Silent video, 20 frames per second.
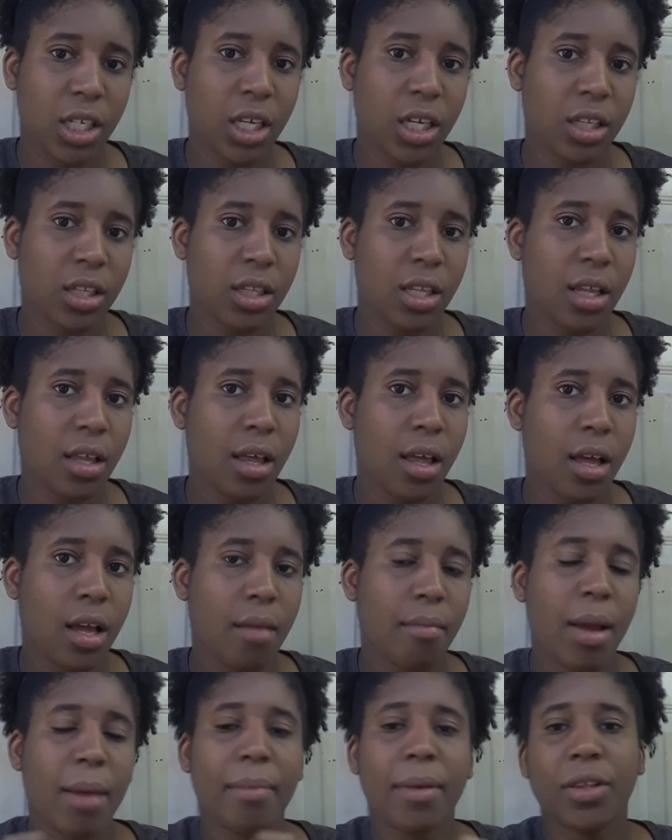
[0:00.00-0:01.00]
in
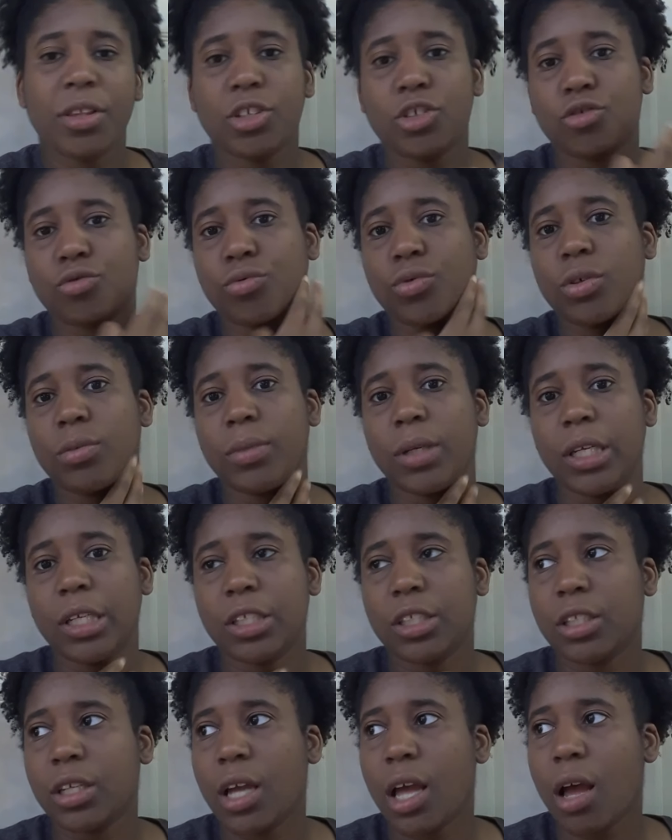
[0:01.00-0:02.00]
my mother's room
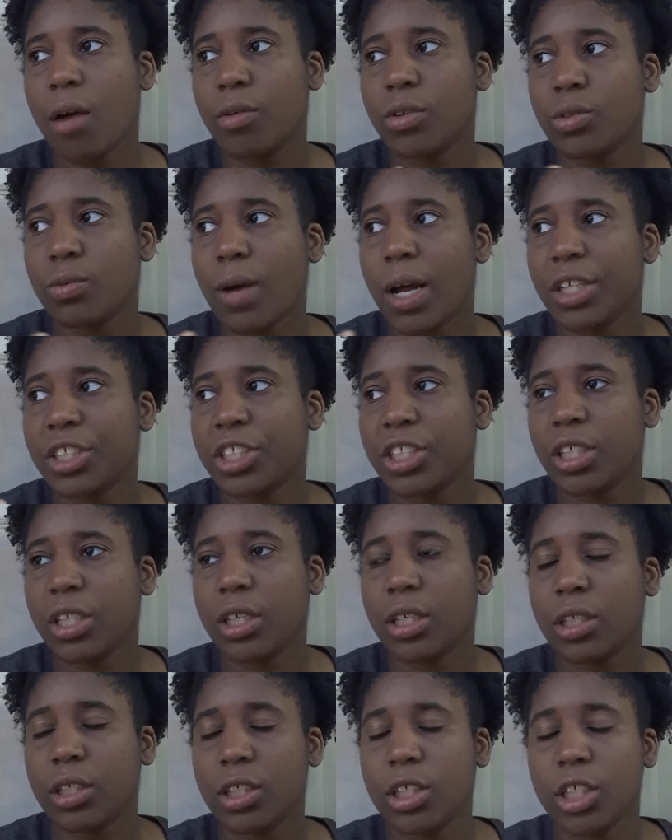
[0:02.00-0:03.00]
and I was
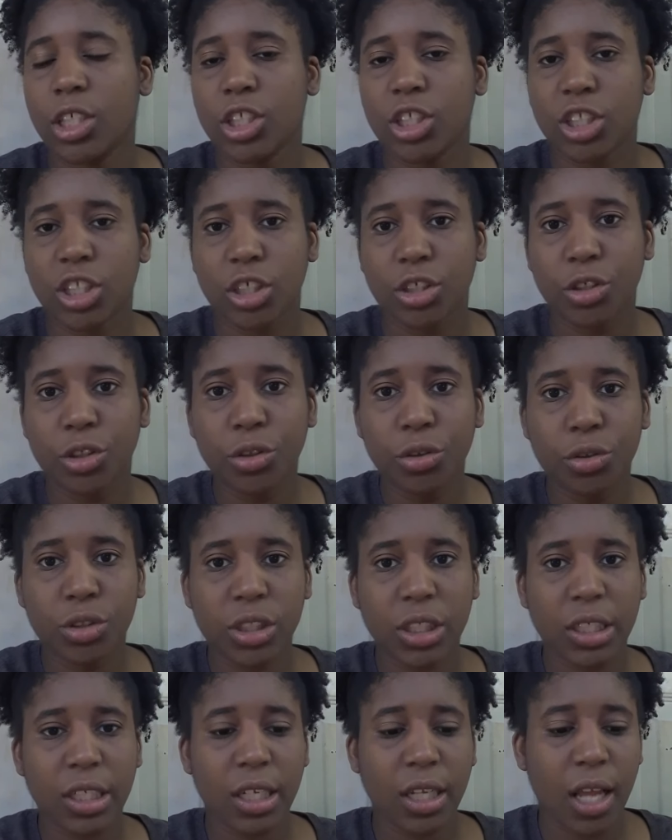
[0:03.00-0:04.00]
watching the news,
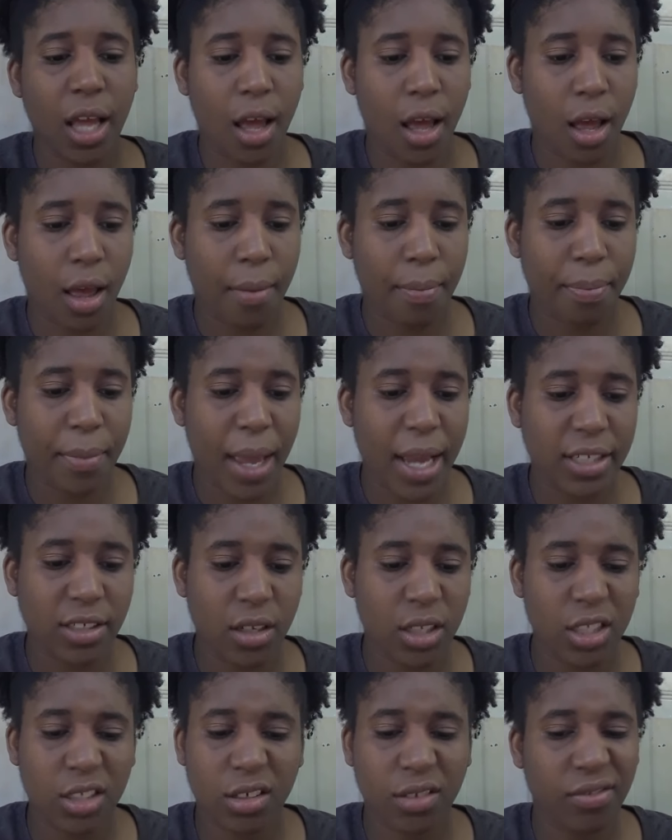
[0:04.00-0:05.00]
and I
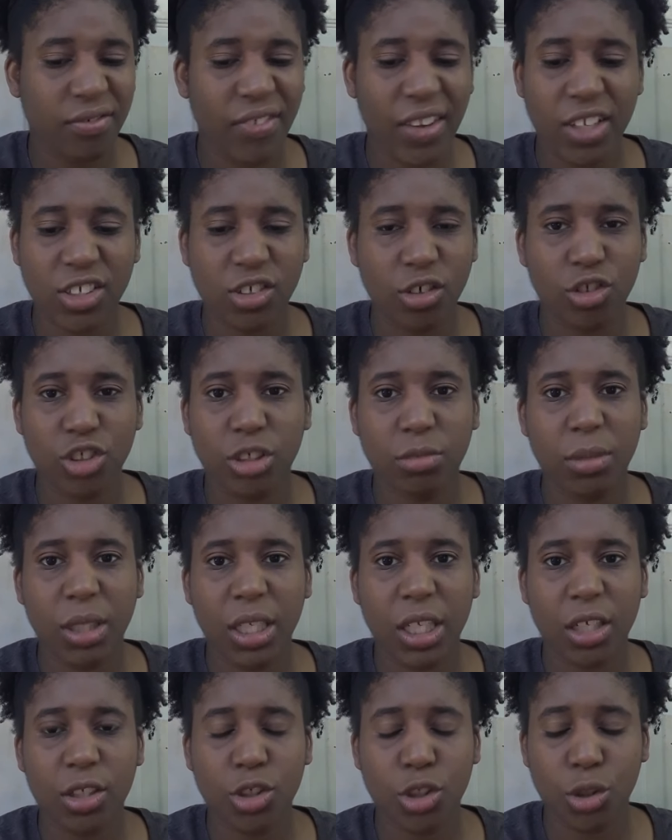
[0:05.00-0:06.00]
saw this on social
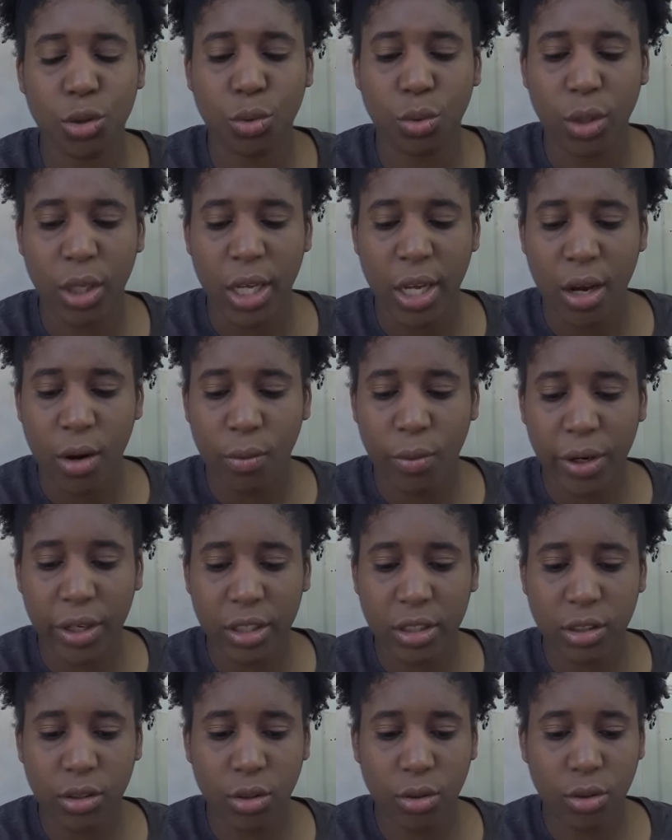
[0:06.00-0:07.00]
media too, where
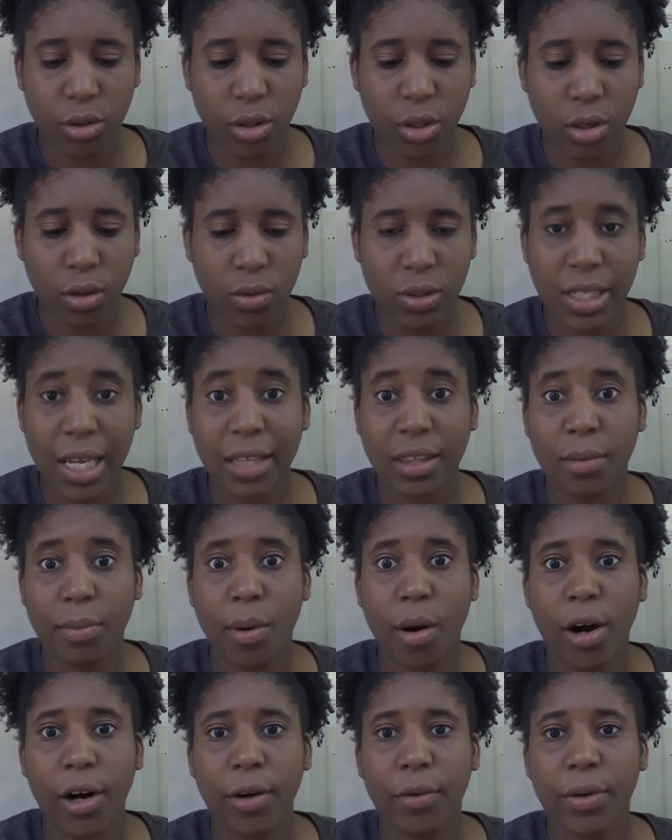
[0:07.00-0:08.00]
this little girl was at the
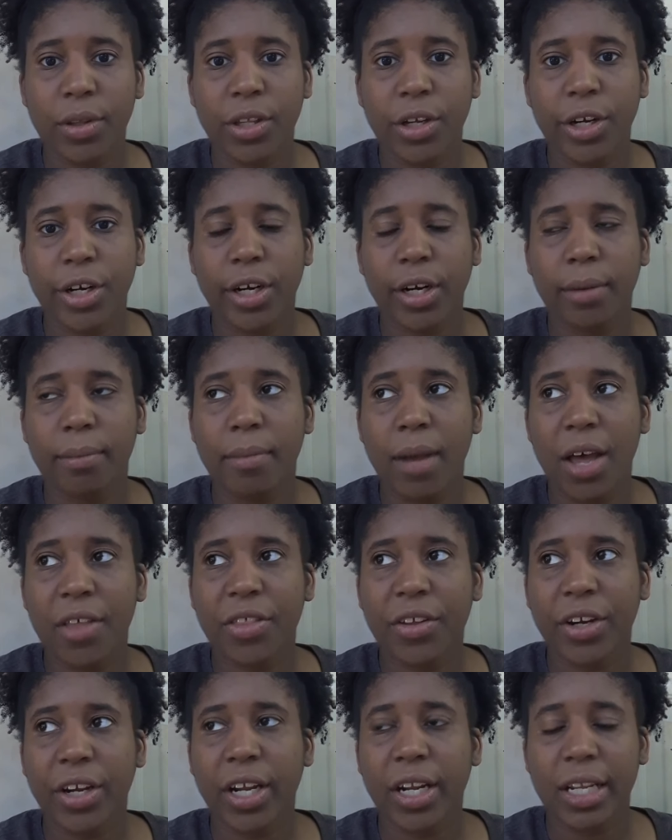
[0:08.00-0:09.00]
park with her
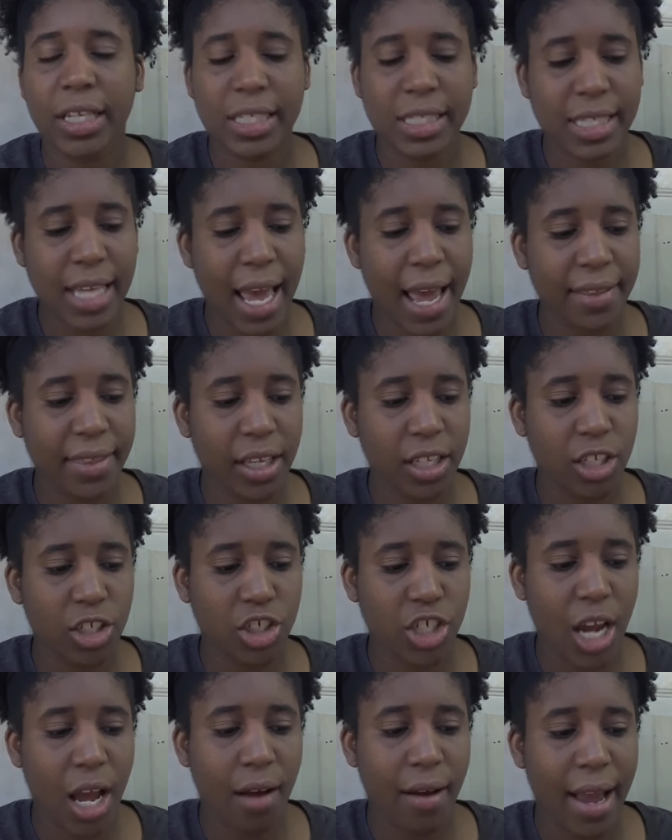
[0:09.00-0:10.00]
mother, and it's sad that the
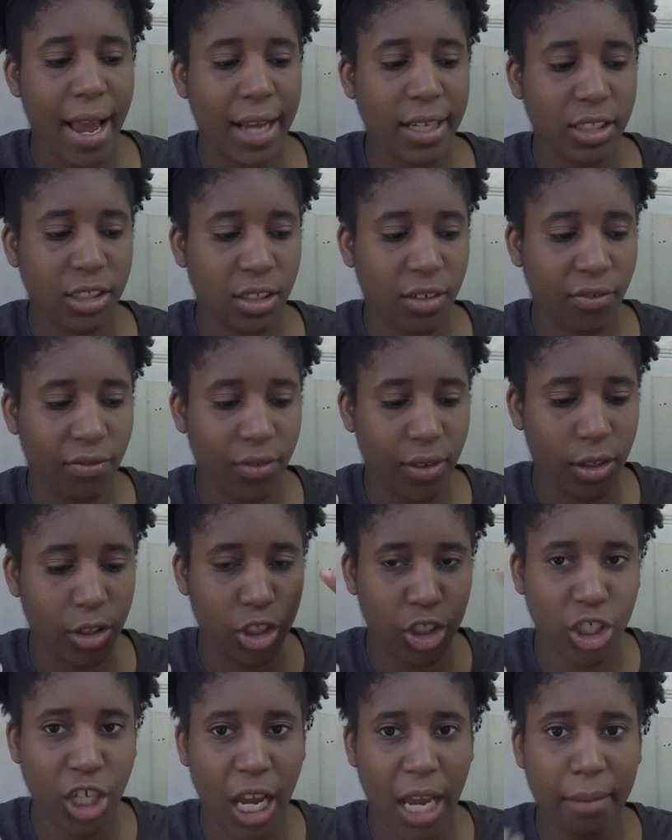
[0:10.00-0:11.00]
child has to feel
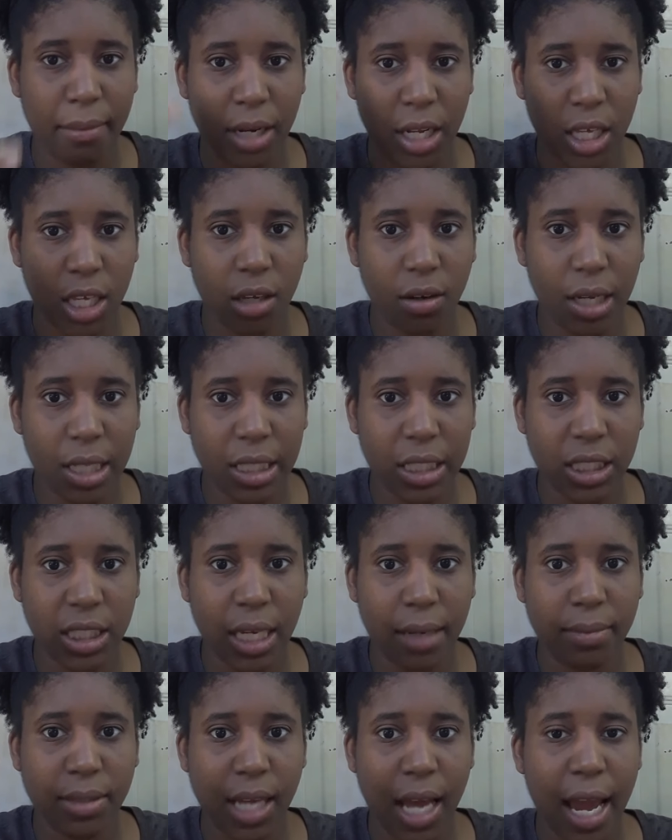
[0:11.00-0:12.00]
shame and guilt at the
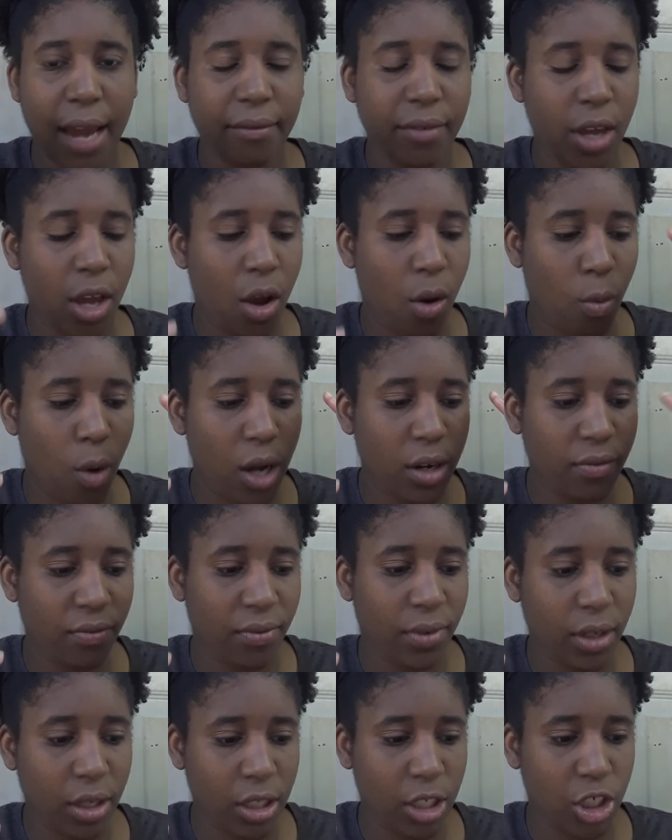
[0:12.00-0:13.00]
same time. One,
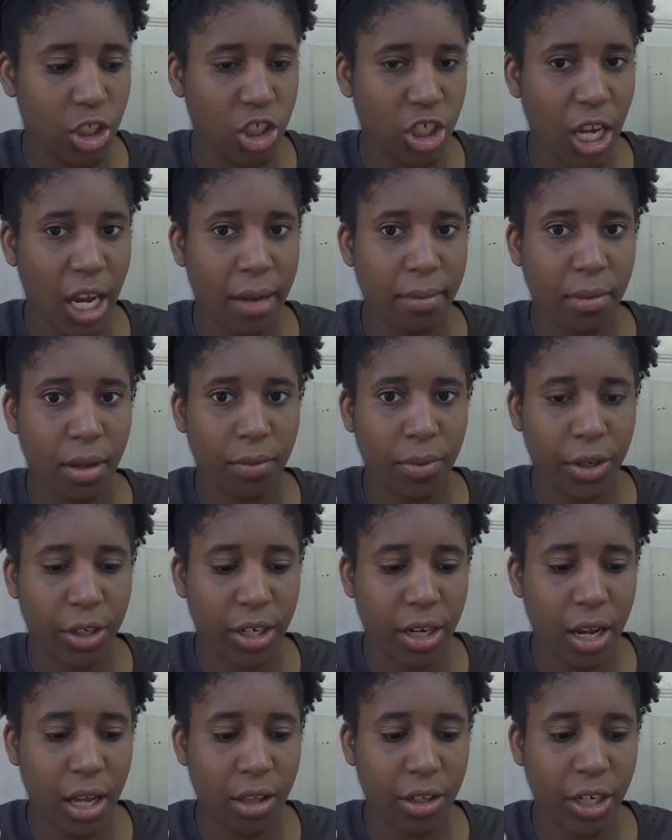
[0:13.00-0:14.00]
feeling shame of her
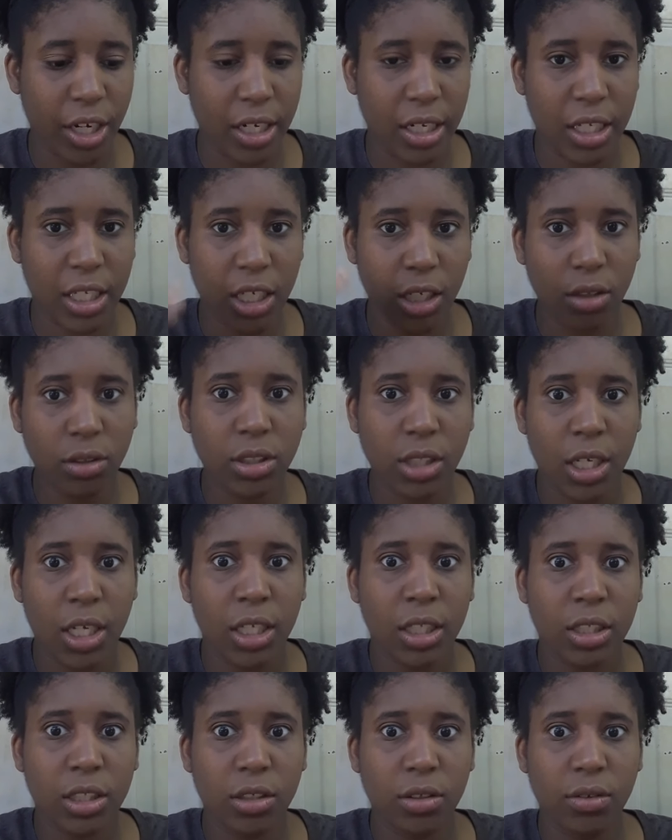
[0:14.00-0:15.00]
color, and guilt
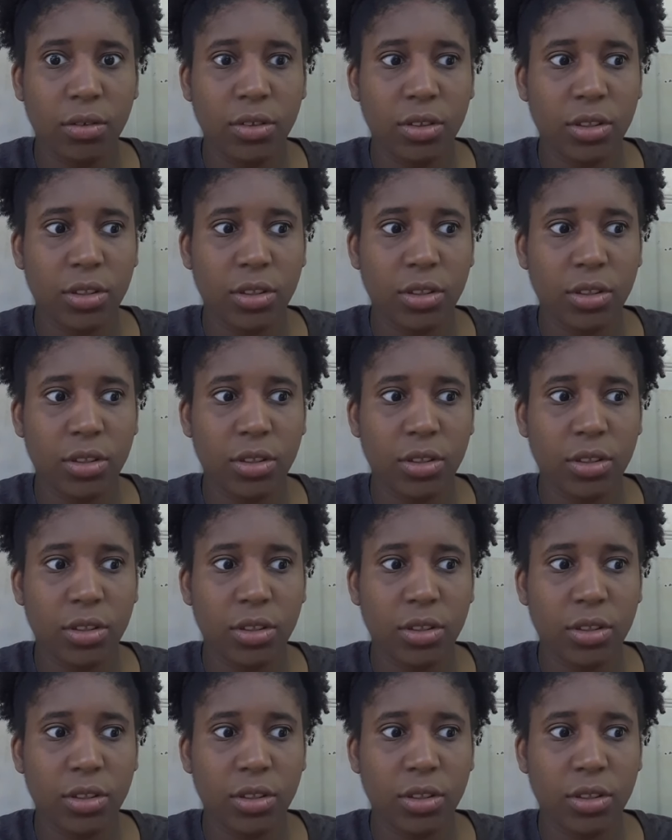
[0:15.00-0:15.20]
to